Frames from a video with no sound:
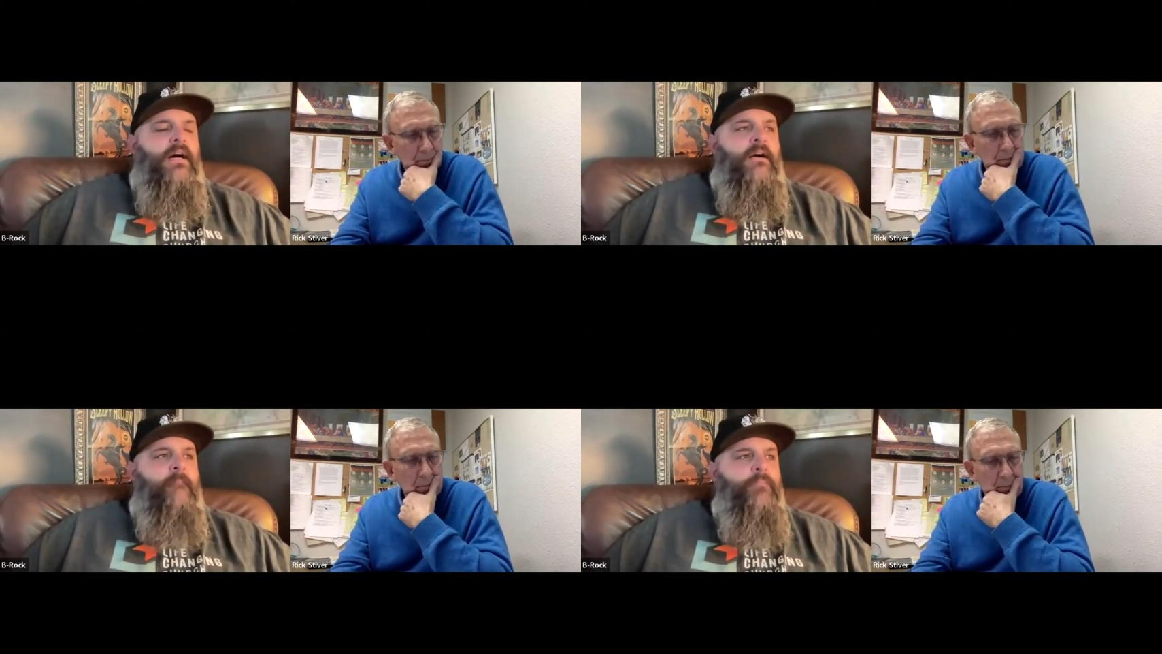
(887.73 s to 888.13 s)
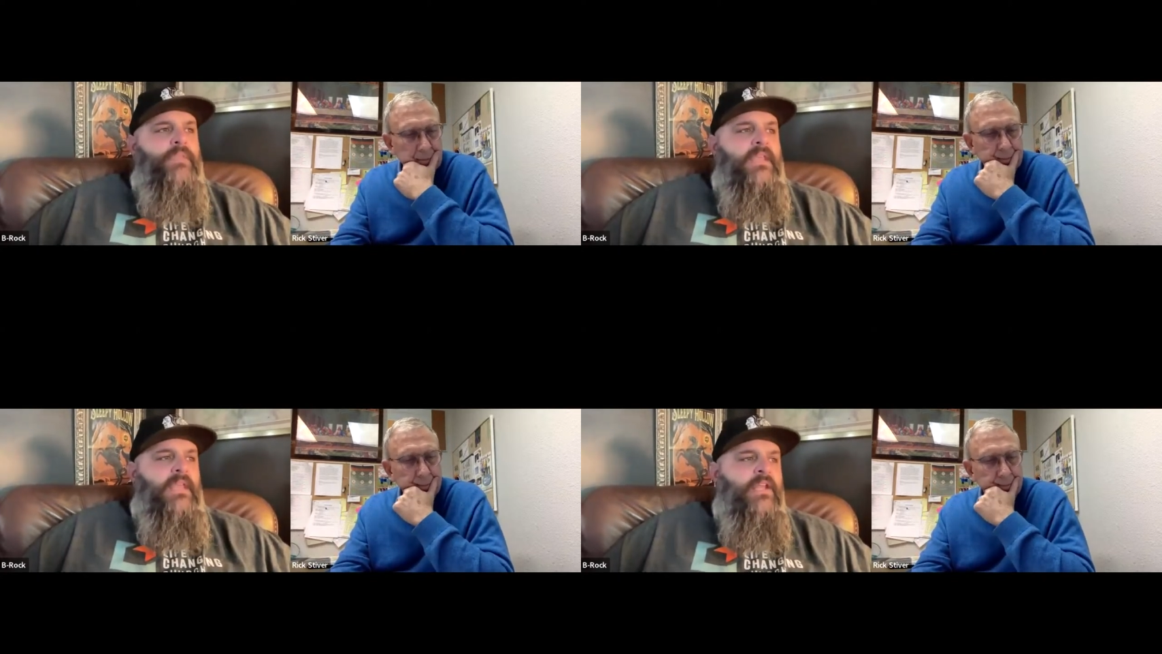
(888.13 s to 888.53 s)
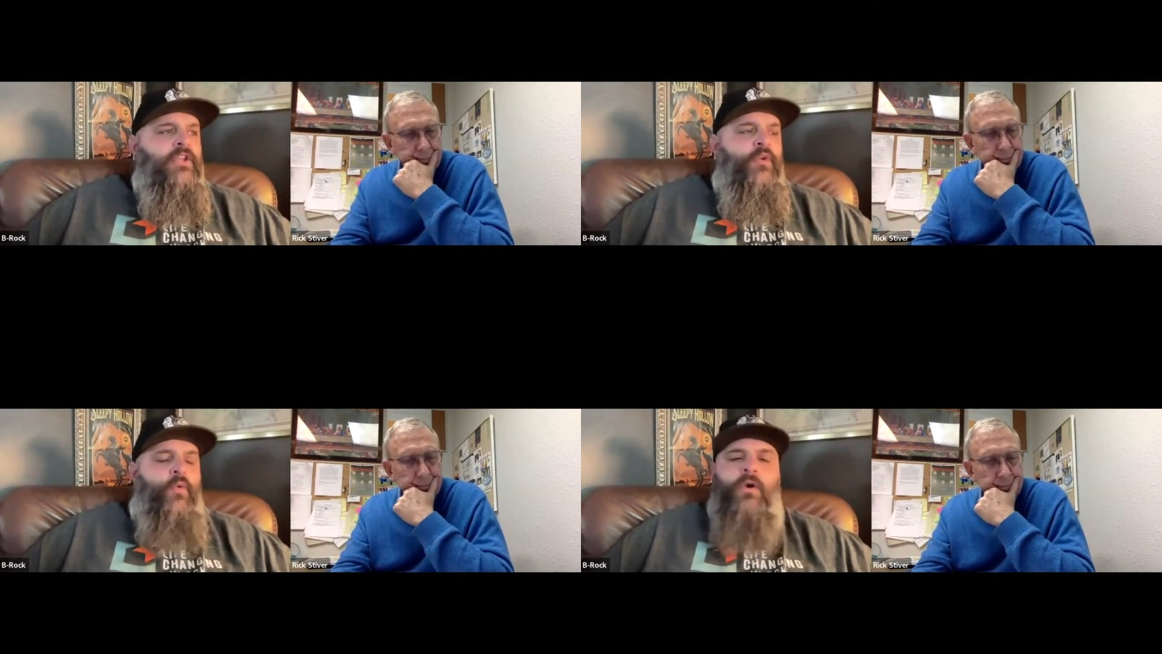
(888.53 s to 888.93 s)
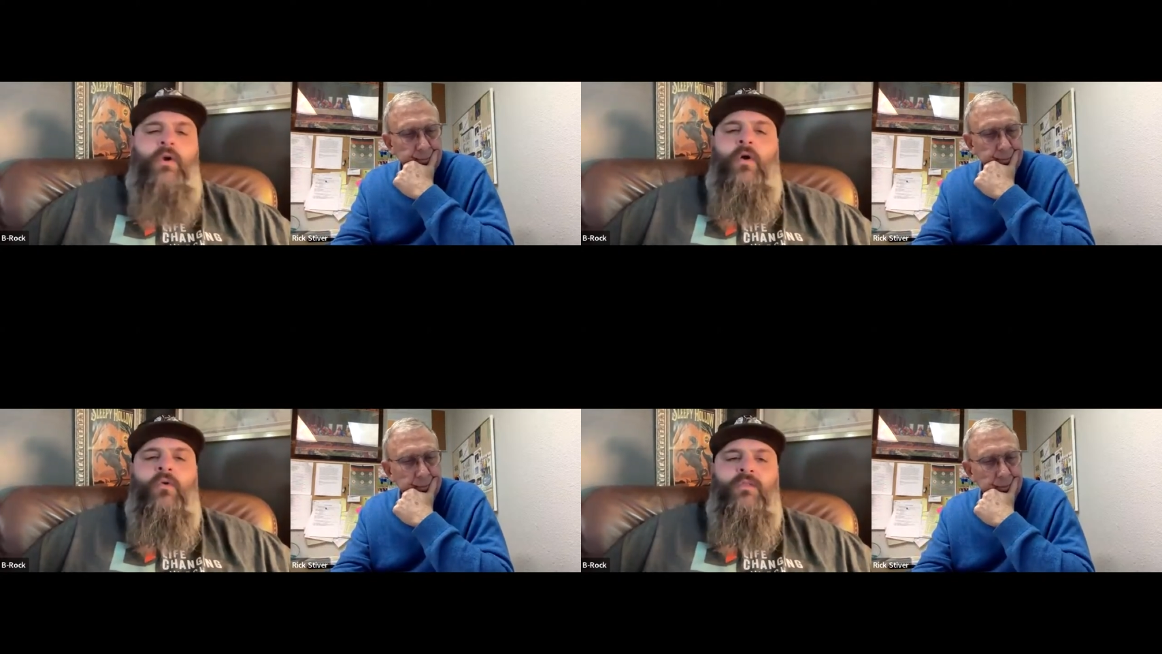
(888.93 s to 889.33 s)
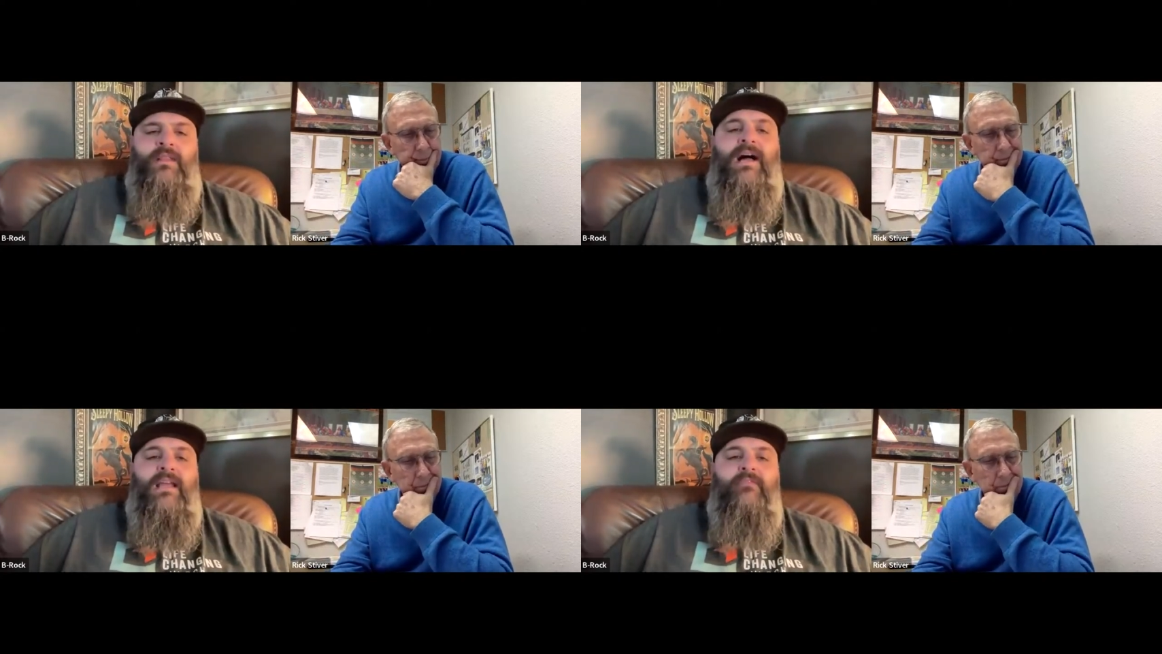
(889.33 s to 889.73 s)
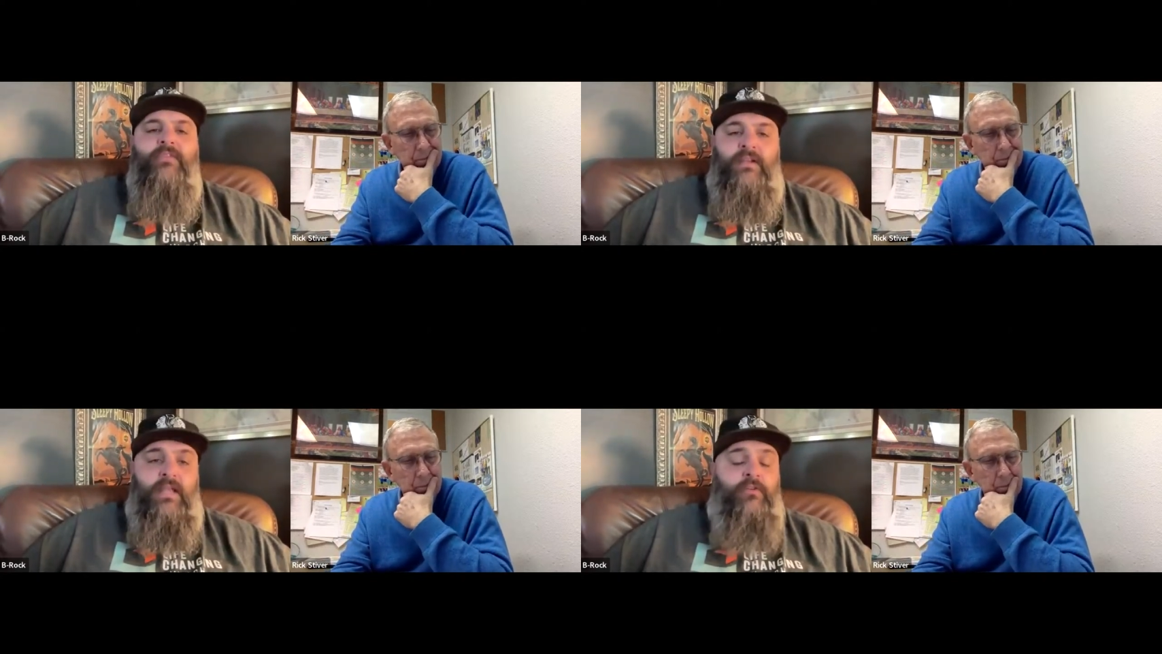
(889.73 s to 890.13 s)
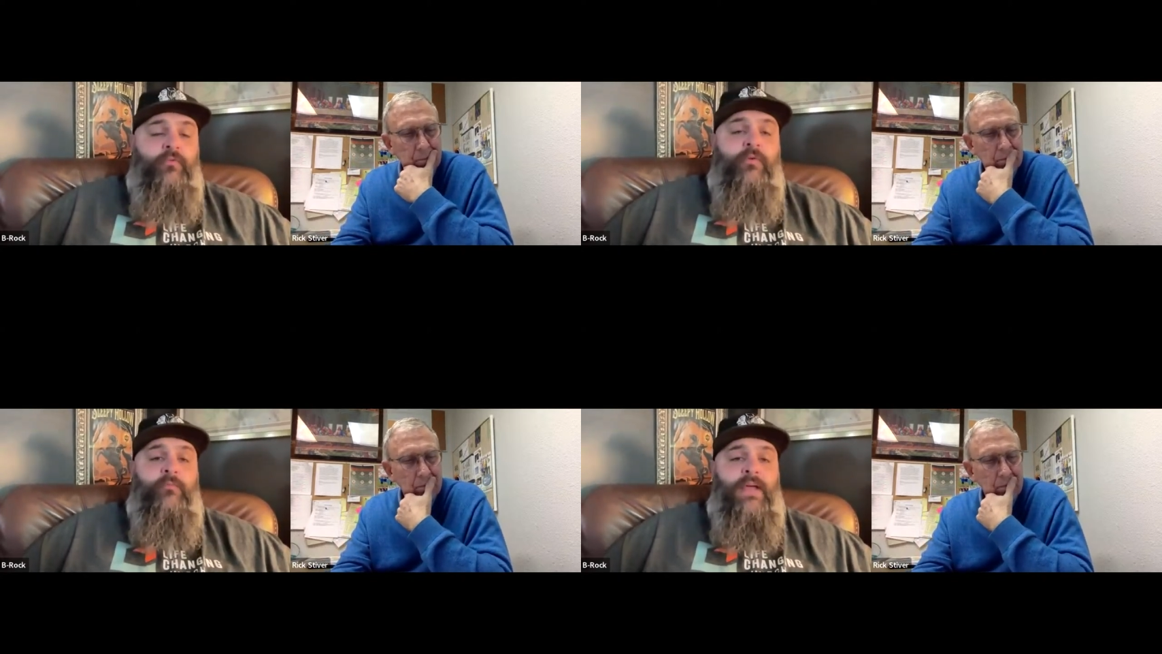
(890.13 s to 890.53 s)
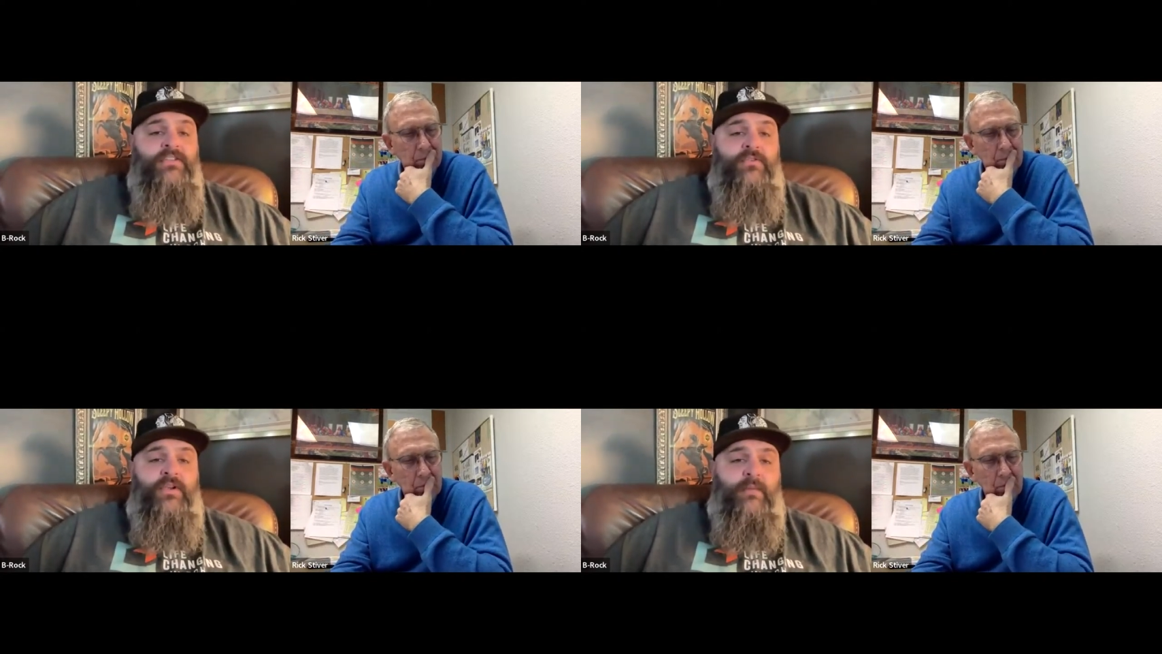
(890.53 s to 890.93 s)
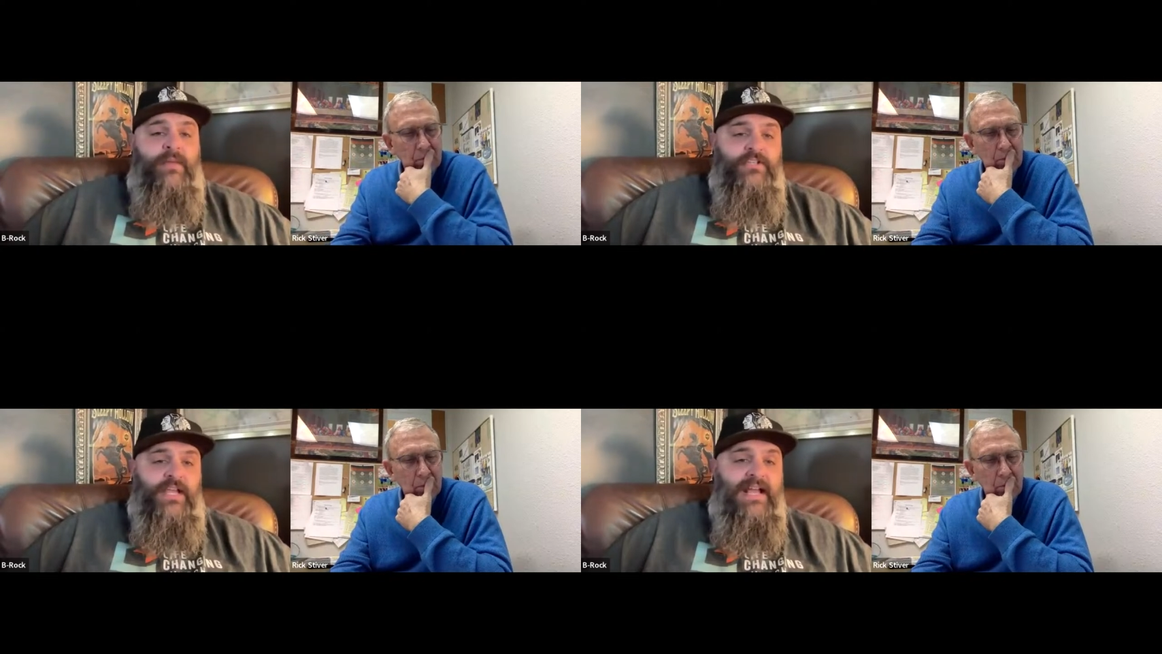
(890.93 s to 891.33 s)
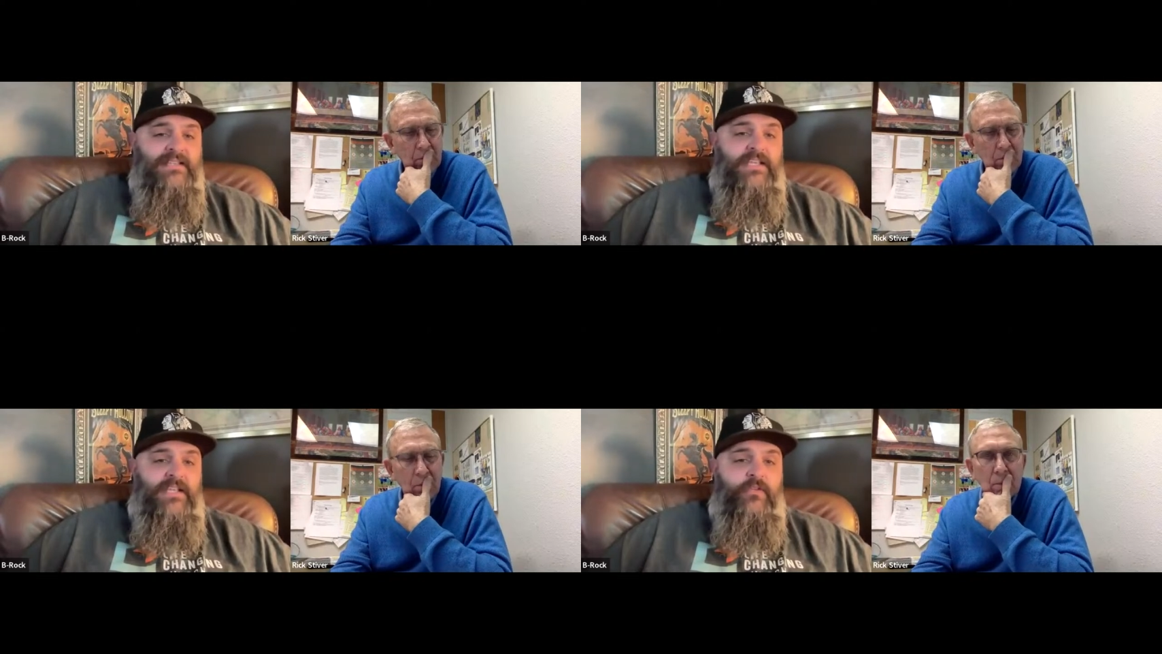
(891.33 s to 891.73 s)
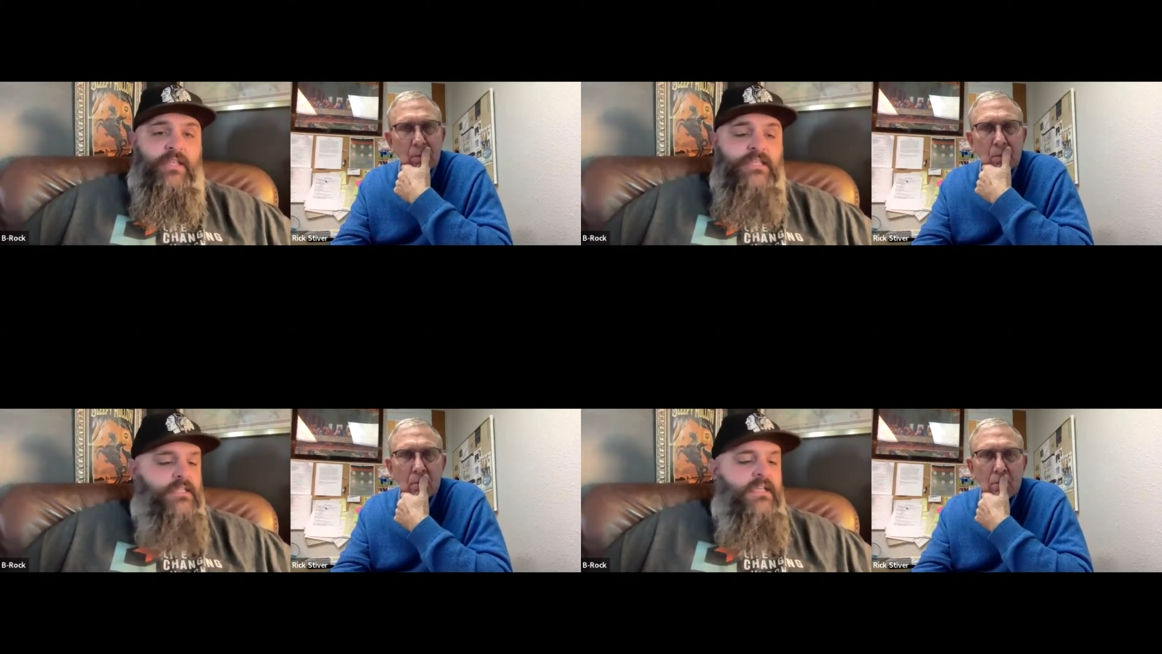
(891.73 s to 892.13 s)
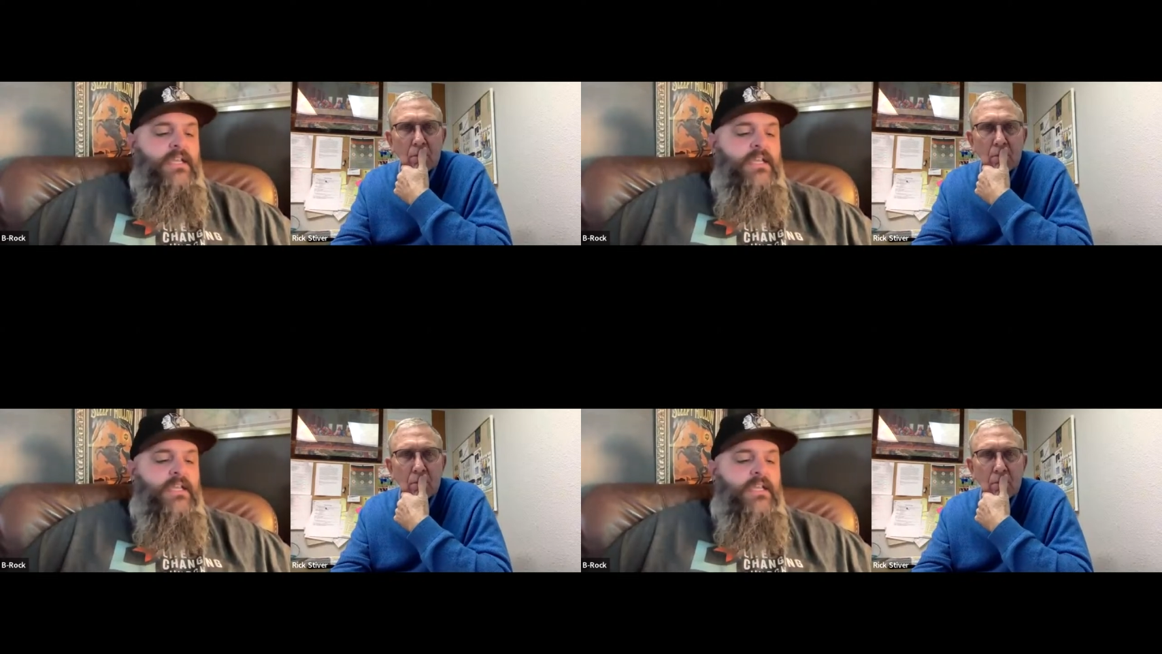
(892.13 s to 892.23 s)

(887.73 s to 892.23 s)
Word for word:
Speaker 1: Um, in your own life, and, and Pastor Rick, I'm actually asking you this